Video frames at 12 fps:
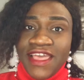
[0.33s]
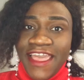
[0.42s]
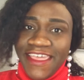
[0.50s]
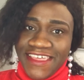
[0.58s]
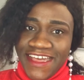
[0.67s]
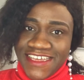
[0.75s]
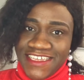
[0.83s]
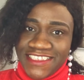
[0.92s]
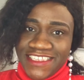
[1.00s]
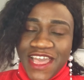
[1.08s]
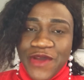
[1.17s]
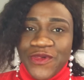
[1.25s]
Hey
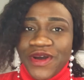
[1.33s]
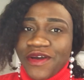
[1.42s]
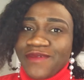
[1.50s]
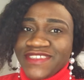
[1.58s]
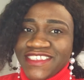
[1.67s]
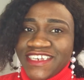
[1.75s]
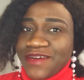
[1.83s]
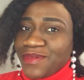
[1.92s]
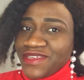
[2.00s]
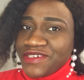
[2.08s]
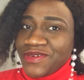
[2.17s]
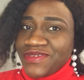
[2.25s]
guys, welcome to
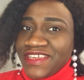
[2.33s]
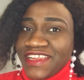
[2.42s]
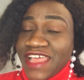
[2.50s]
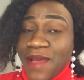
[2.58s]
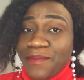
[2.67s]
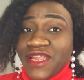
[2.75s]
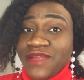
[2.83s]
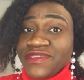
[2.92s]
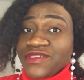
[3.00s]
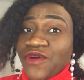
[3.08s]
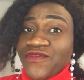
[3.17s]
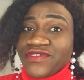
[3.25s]
Japa Decoded. My name
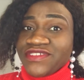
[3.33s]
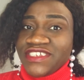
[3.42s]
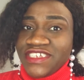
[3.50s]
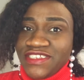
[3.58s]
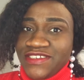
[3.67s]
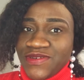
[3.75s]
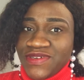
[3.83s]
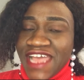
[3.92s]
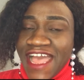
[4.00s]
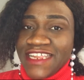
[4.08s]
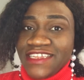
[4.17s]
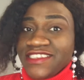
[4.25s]
is Comfort Gideon
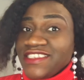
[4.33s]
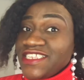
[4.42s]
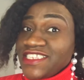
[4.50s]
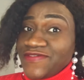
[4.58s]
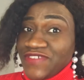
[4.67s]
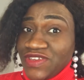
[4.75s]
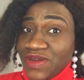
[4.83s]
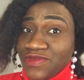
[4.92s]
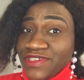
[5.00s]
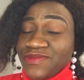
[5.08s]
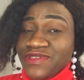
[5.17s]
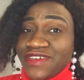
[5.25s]
and in this video I'm
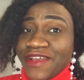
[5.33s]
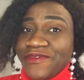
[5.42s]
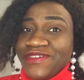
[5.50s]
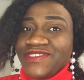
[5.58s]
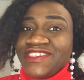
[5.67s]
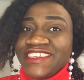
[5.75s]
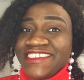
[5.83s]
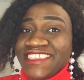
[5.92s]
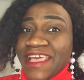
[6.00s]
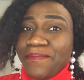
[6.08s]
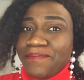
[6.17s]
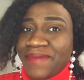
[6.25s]
going to be sharing with you the
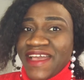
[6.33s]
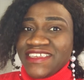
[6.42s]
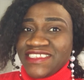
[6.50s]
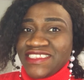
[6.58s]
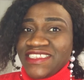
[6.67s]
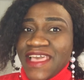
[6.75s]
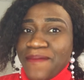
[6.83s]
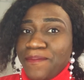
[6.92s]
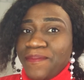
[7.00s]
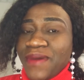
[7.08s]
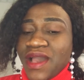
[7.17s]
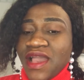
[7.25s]
step-by-step
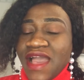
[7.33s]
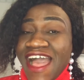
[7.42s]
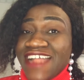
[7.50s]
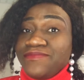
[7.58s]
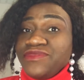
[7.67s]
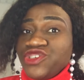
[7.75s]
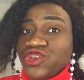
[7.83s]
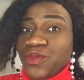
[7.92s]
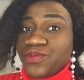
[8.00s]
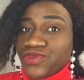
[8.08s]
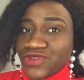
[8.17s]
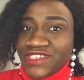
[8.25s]
admission
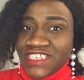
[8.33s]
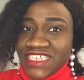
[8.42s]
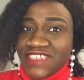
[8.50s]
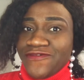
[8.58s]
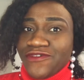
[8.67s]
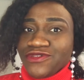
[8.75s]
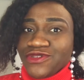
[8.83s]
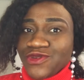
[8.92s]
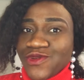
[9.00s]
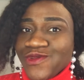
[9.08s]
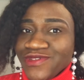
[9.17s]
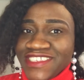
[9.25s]
process for
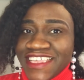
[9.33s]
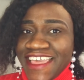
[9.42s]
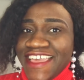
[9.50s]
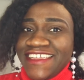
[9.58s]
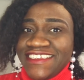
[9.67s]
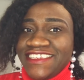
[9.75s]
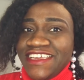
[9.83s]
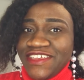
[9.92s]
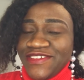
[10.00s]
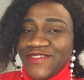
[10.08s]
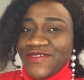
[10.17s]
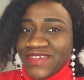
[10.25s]
schools in
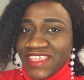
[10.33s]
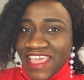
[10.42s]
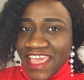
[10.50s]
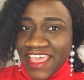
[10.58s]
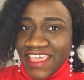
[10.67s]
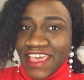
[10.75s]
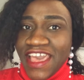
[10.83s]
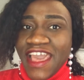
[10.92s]
the UK.